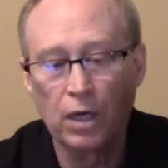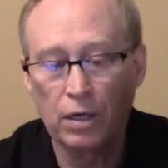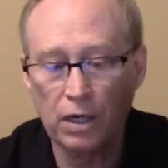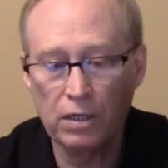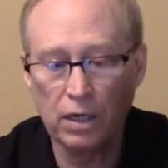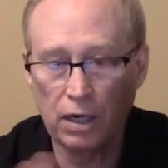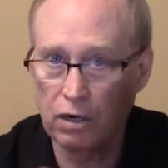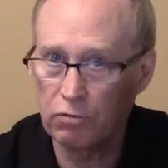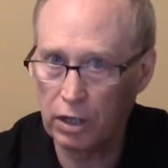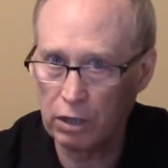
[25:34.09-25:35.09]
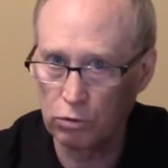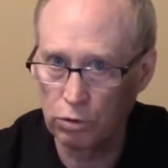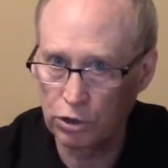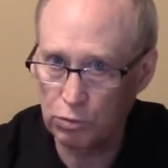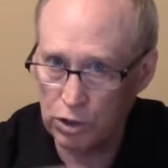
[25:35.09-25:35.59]
Not taking care of the lead
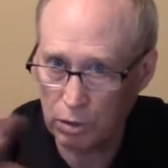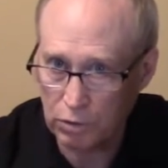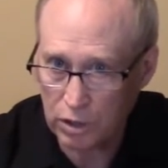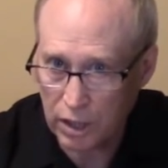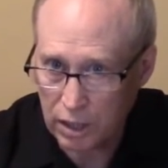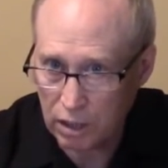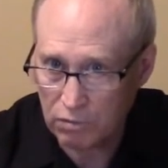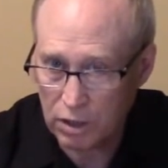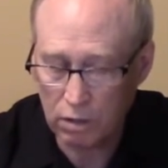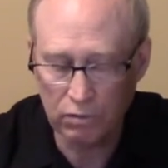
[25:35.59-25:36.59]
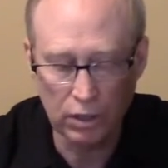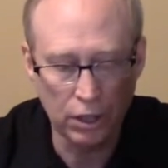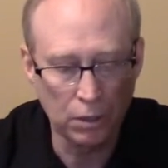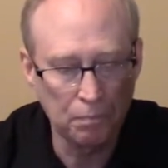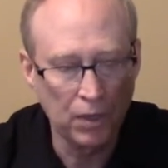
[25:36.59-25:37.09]
rules, which I'm going to take care of in another
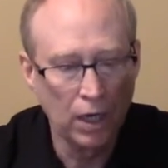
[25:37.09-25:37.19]
video.